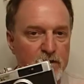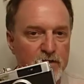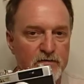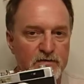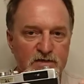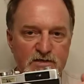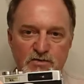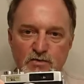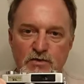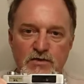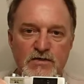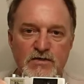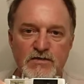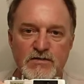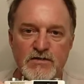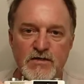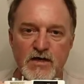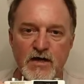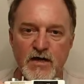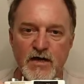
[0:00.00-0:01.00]
This one does
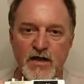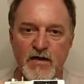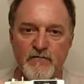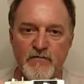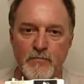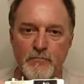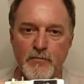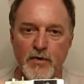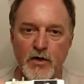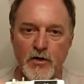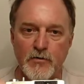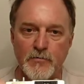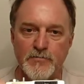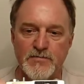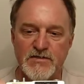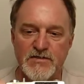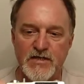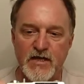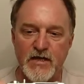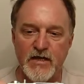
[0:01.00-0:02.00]
not have a bulb
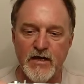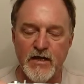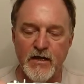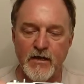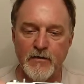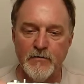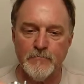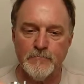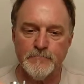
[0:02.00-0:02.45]
setting.